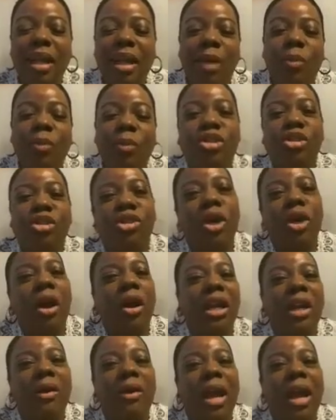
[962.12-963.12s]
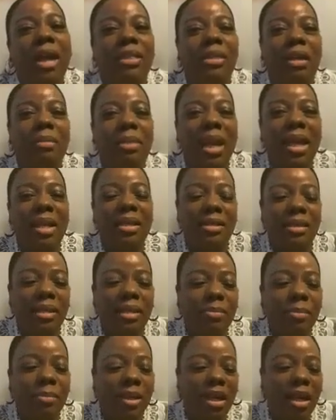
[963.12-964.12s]
it, say, hey, well, start here at the
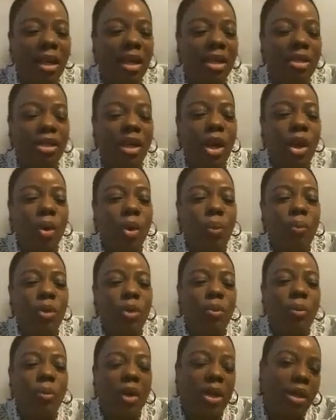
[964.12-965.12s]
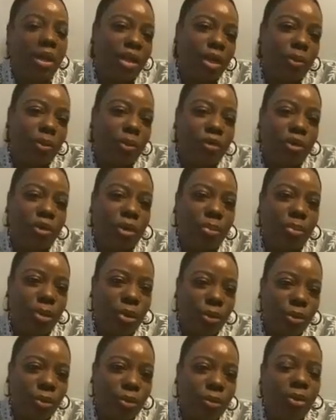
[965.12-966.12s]
basic, because we want to deal with your
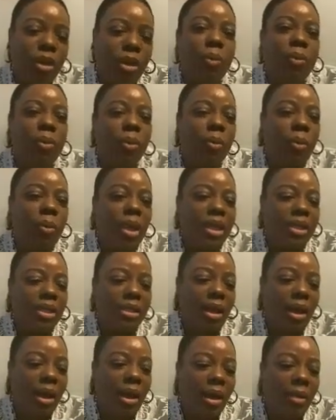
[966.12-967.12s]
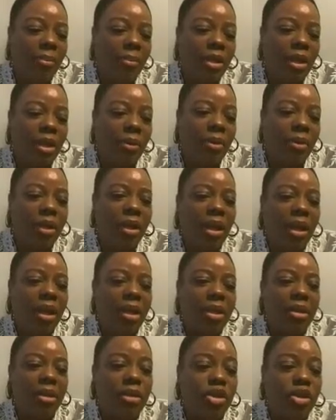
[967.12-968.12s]
mood, and we want to,
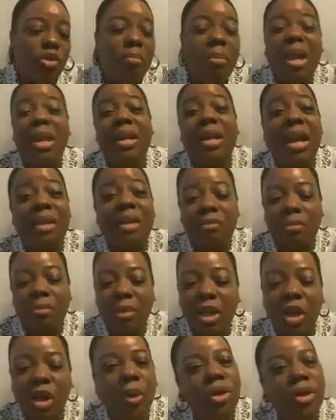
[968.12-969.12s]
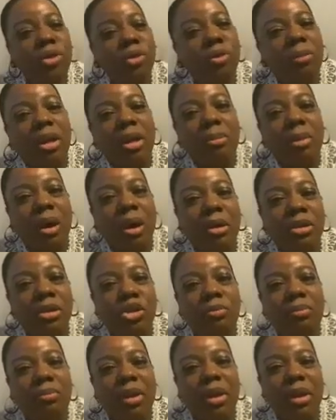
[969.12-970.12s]
you may not even be going through
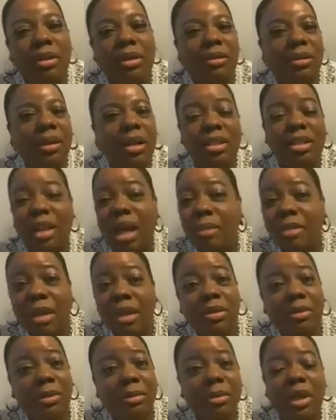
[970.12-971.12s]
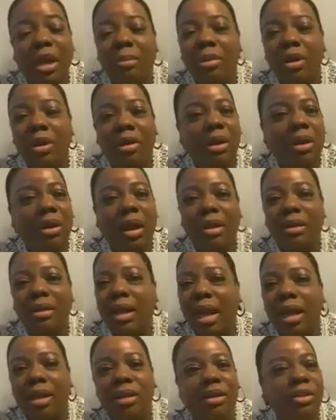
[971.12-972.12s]
menopause. Because a lot of times people come there, they're not
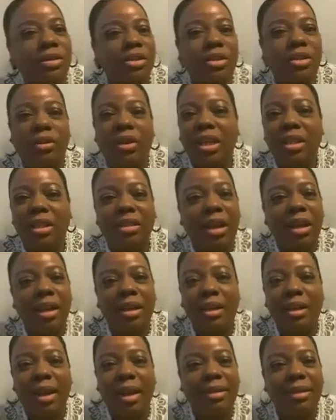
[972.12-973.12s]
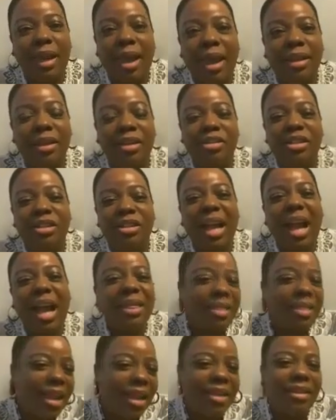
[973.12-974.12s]
diagnosed or anything like that. They're just like,
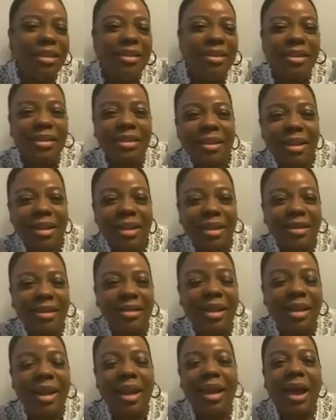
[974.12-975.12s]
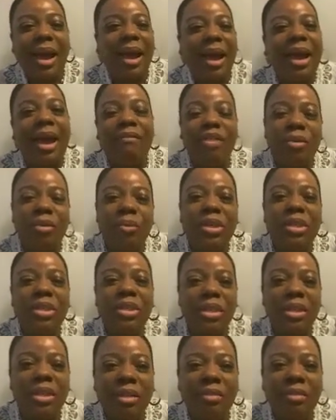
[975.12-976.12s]
I think this is this. I haven't
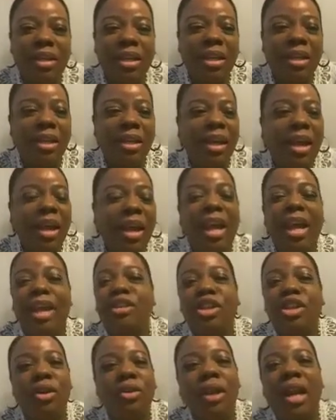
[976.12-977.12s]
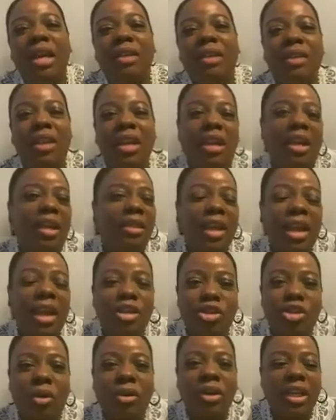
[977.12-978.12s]
received it, and they're not even in
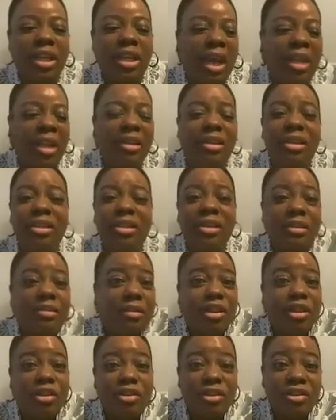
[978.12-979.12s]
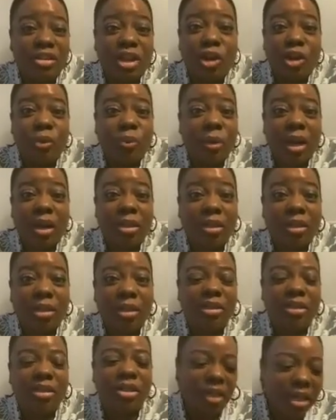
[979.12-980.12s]
that journey yet. They're just
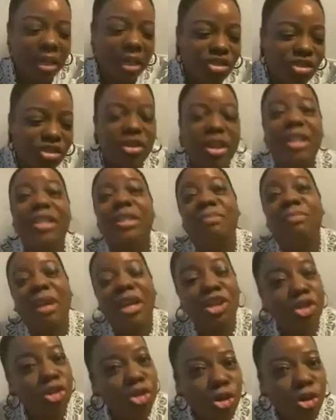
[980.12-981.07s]
irregular. So let's make